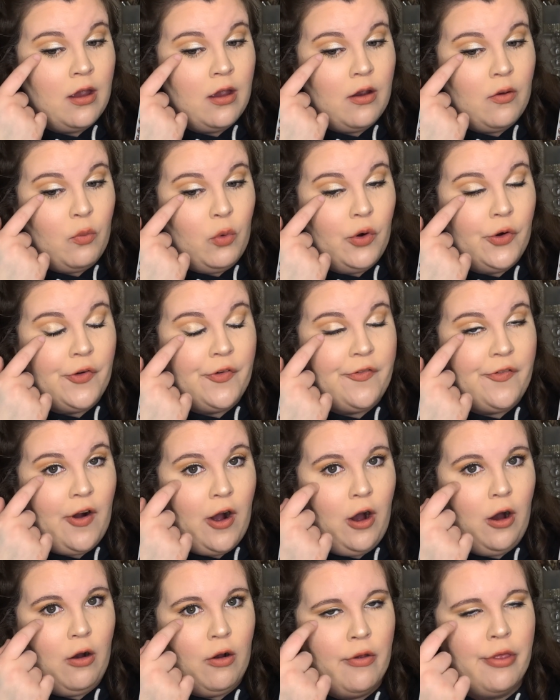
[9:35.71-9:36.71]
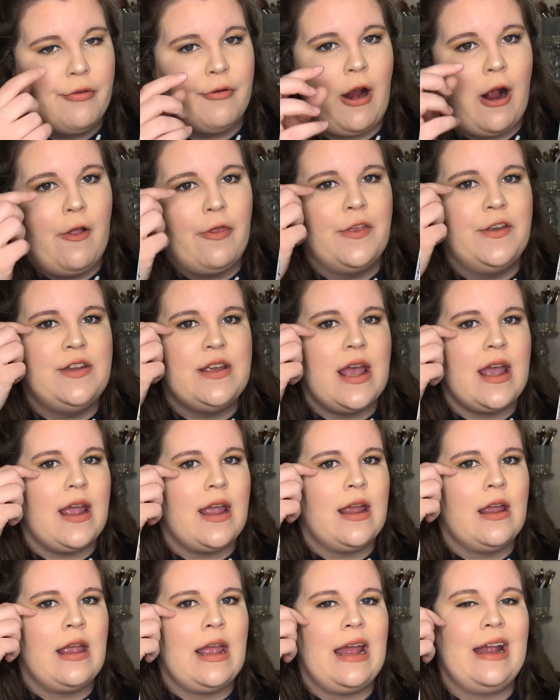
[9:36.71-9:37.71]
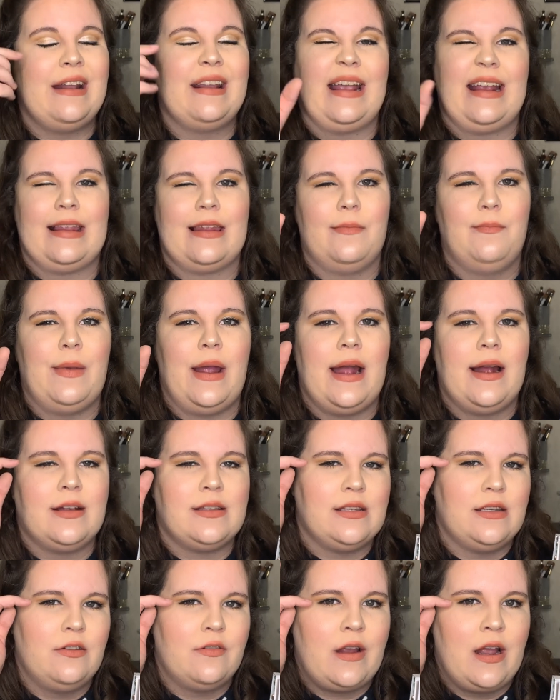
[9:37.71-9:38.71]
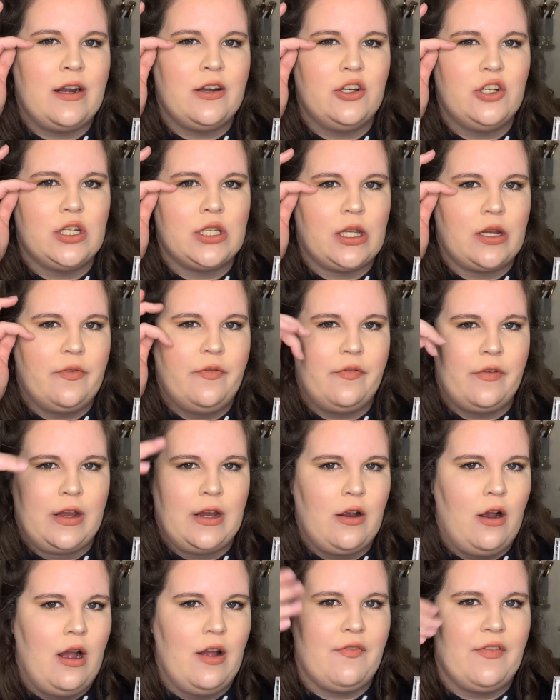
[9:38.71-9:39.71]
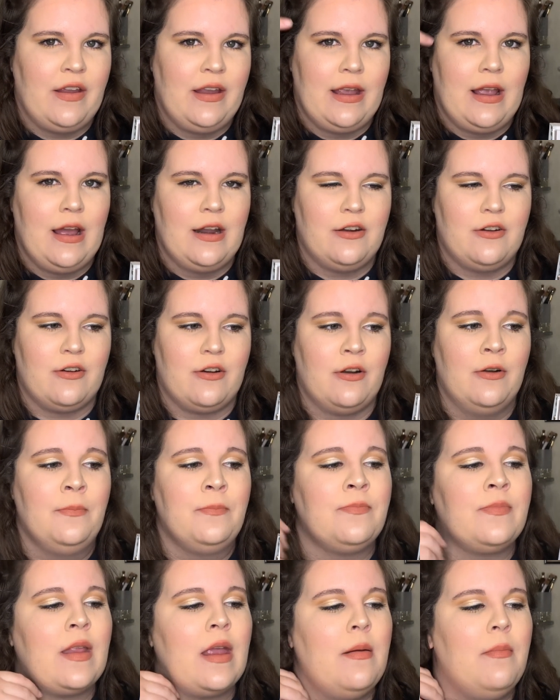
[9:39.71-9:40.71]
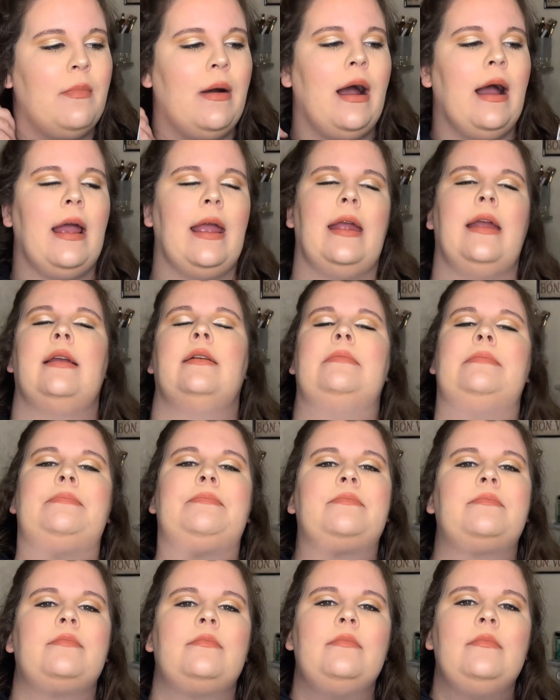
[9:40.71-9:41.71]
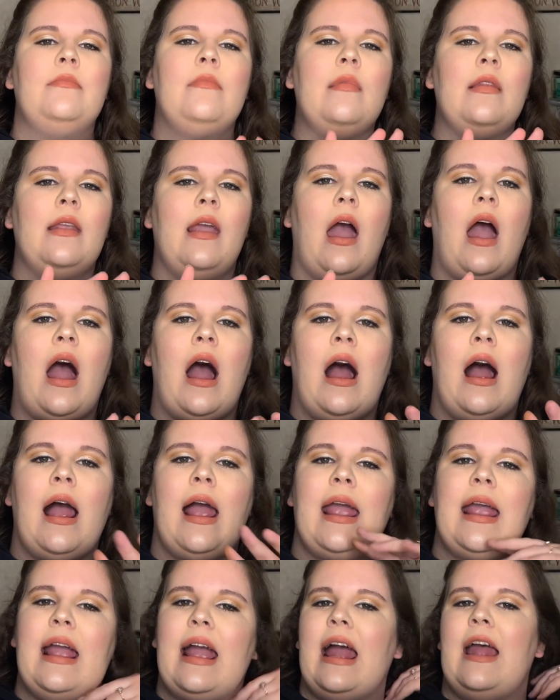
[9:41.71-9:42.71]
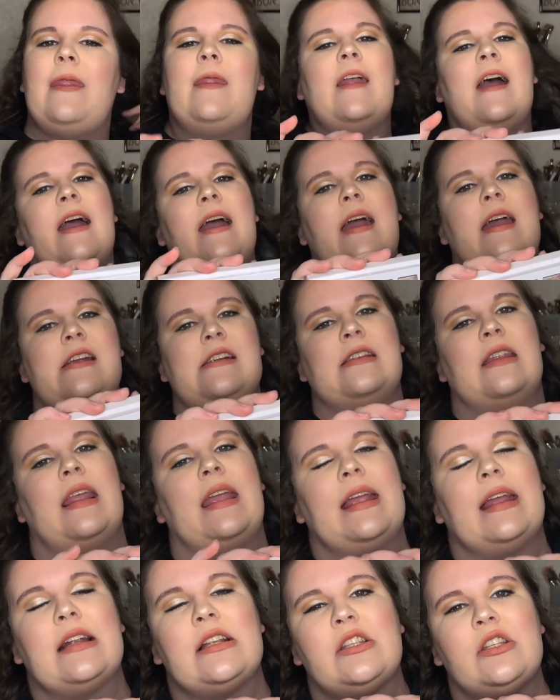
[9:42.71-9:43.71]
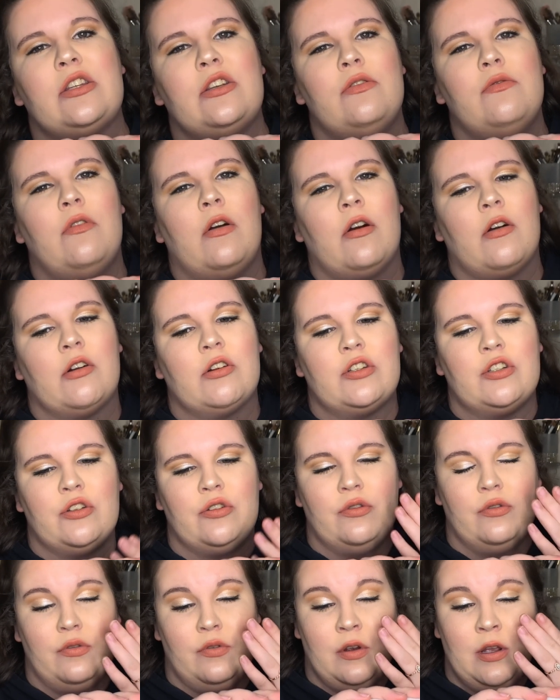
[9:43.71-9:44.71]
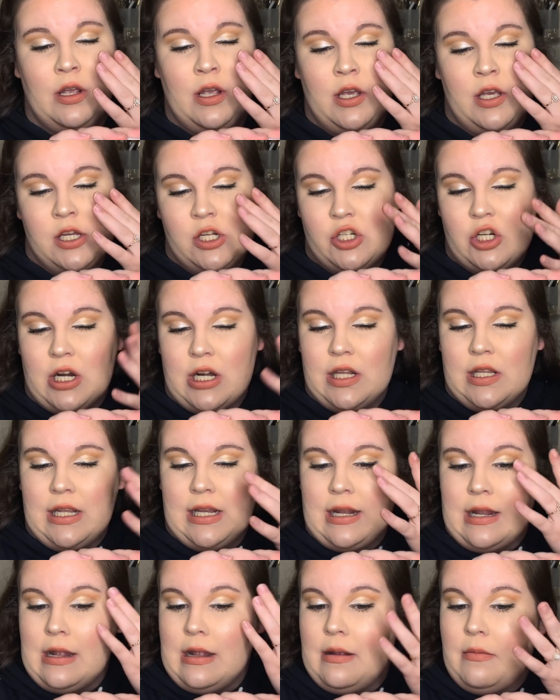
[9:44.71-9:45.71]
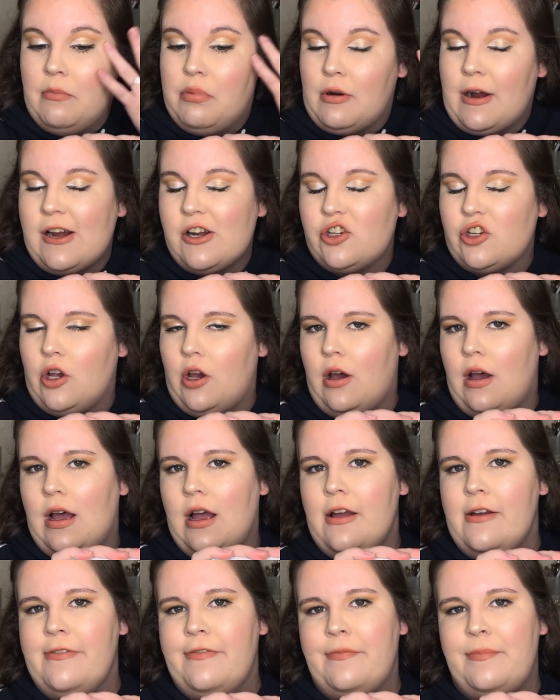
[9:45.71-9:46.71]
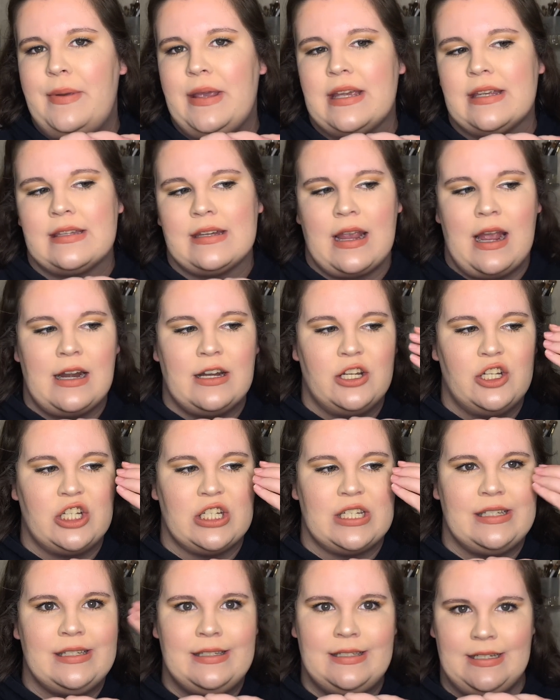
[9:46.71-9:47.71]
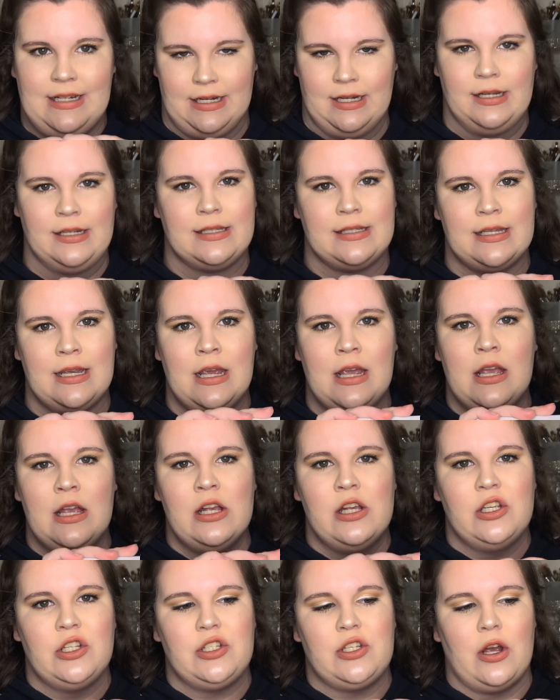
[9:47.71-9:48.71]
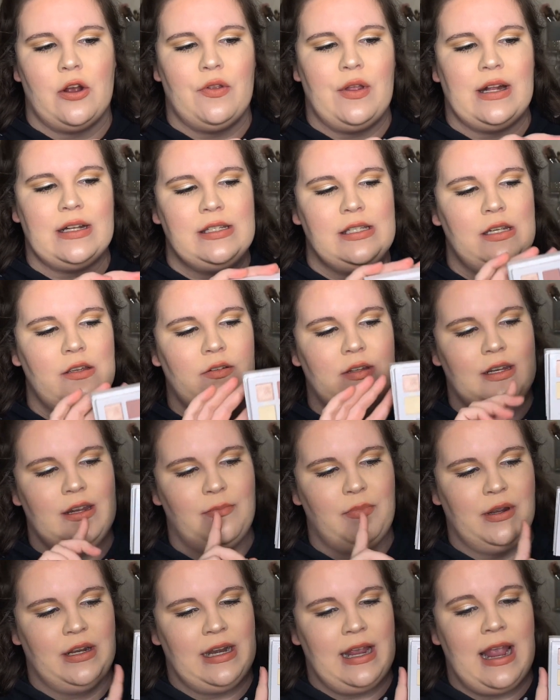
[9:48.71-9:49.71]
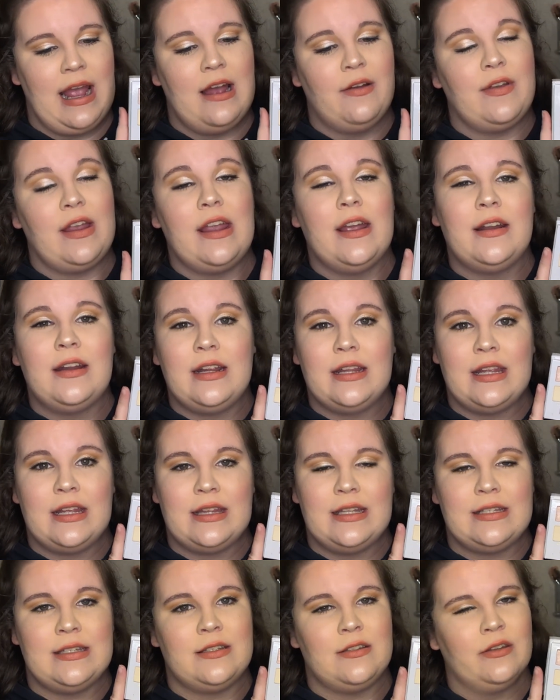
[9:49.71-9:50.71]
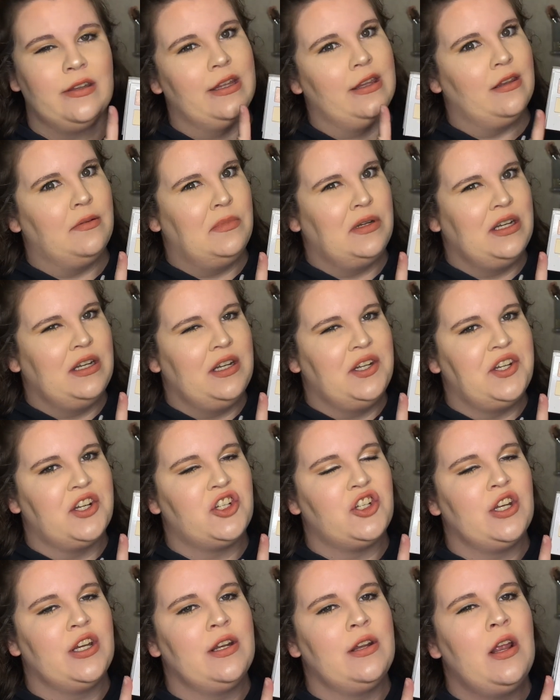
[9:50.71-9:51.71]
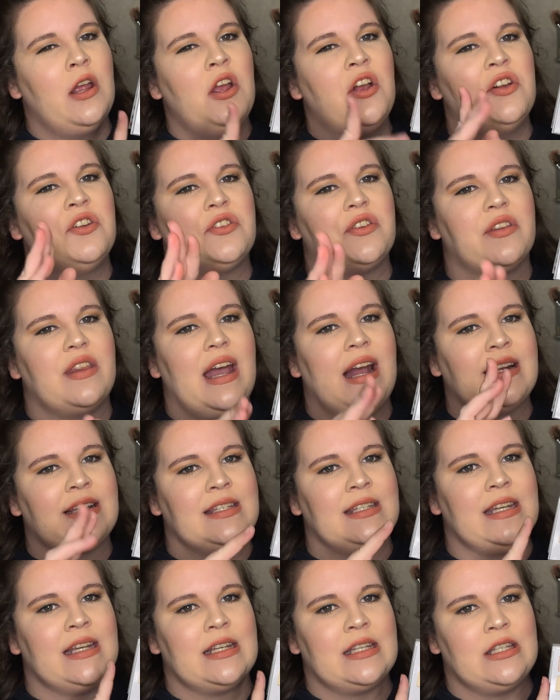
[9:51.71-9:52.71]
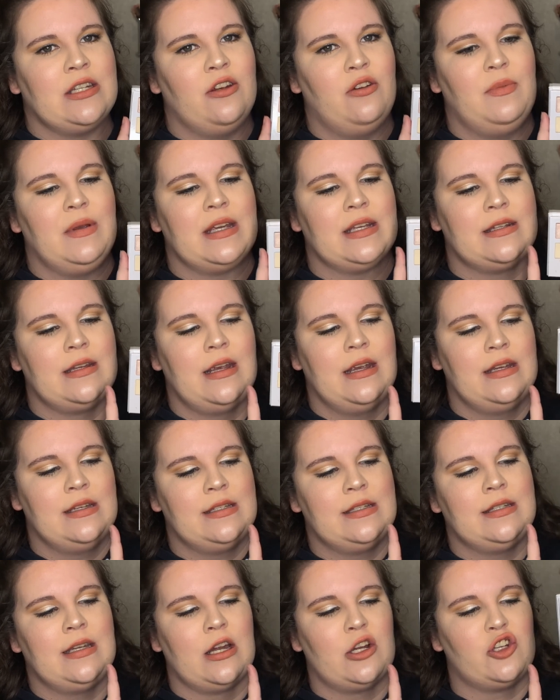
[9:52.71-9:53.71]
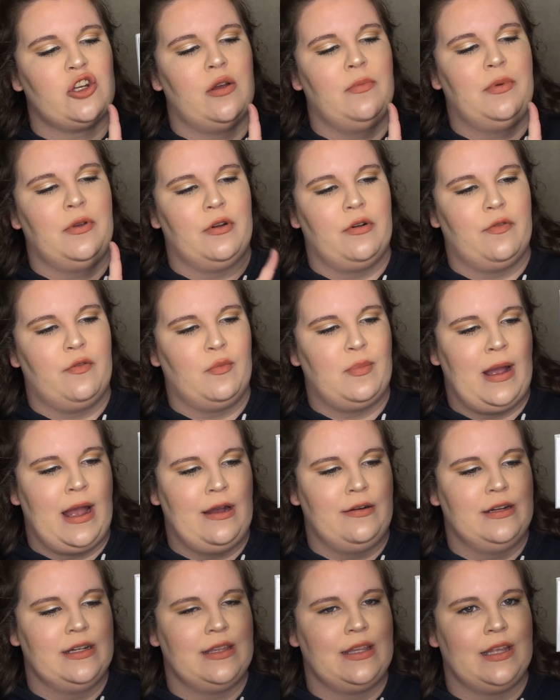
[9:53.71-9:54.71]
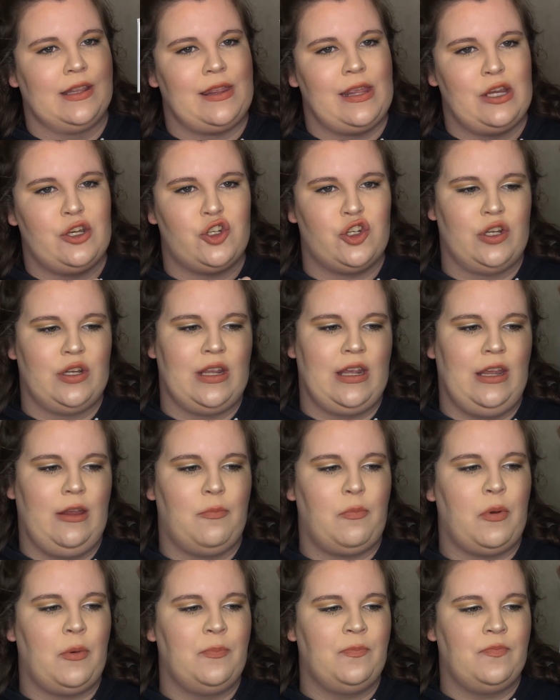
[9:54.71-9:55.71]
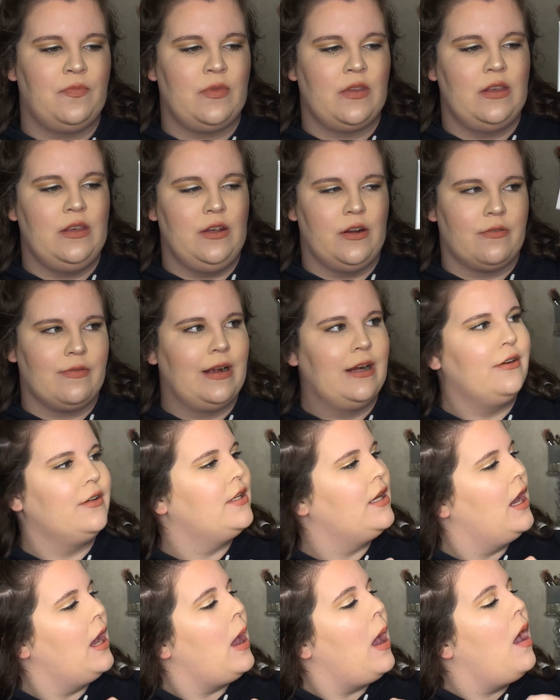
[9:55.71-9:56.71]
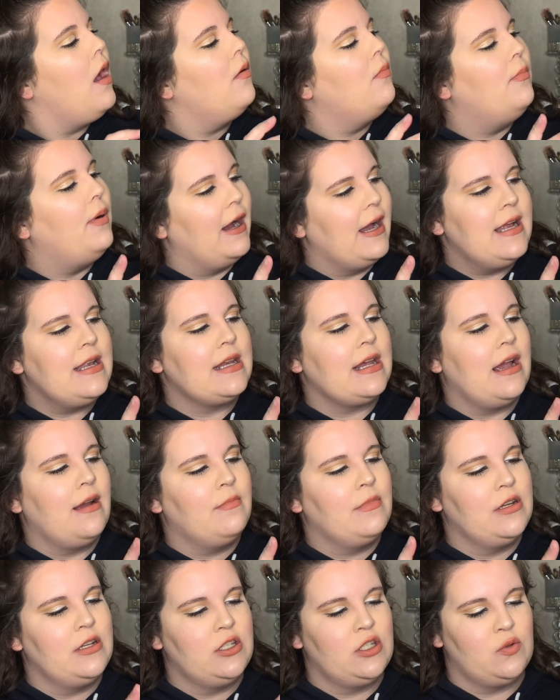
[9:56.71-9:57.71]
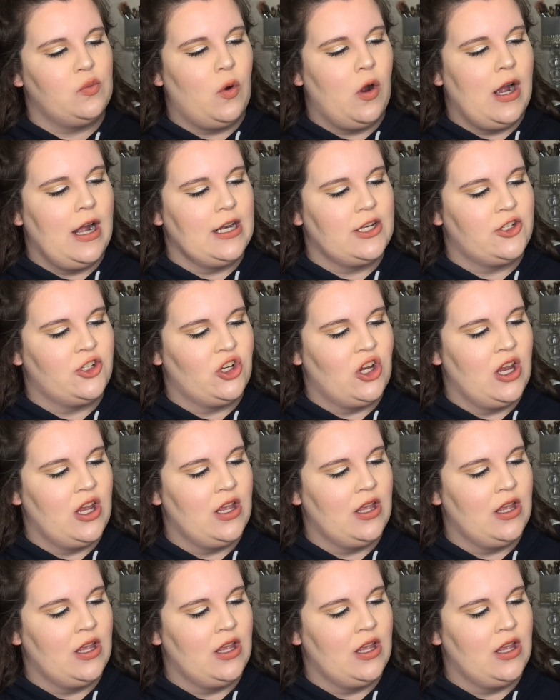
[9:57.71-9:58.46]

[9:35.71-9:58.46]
will fall throughout the day, and like the mattes, it'll kind of just like flake off and get under my eye, and then like it's too hard to try to like brush off because it kind of just sticks. So that's the only complaint I have, and I think this is only limited edition, so that stinks too because it is such a beautiful palette that they should keep year round. But I'm gonna swatch